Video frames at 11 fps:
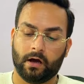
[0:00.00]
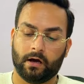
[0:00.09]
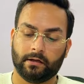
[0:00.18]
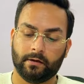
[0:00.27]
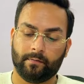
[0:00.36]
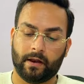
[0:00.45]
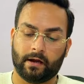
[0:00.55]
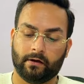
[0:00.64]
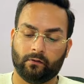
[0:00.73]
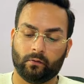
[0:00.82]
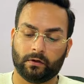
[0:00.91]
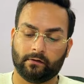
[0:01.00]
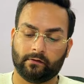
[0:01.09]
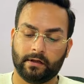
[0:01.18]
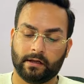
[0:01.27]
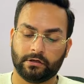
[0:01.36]
other planets, what
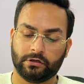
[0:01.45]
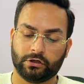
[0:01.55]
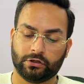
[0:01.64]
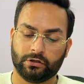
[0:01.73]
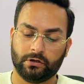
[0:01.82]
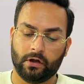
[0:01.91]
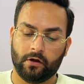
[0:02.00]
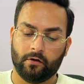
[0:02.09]
is the conjunction.